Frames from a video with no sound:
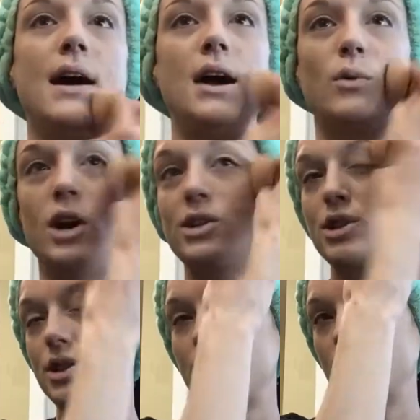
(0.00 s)
I
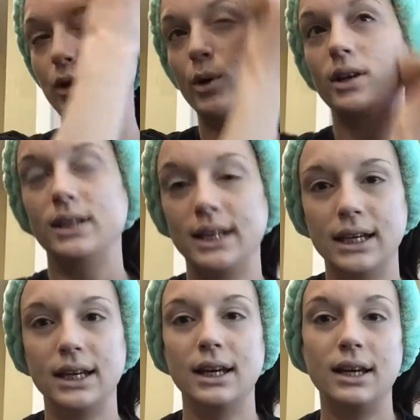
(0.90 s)
watch Laura
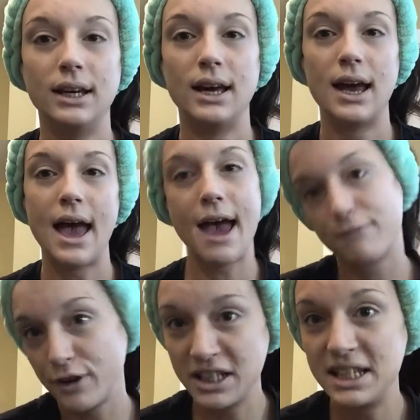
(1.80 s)
Lee
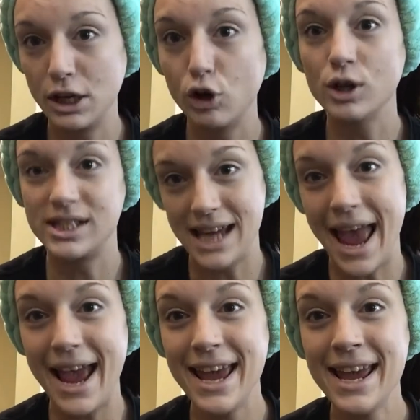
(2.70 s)
every single
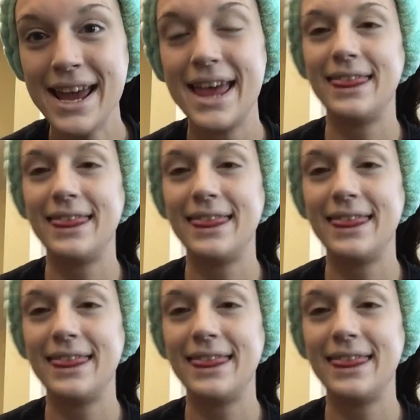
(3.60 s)
day.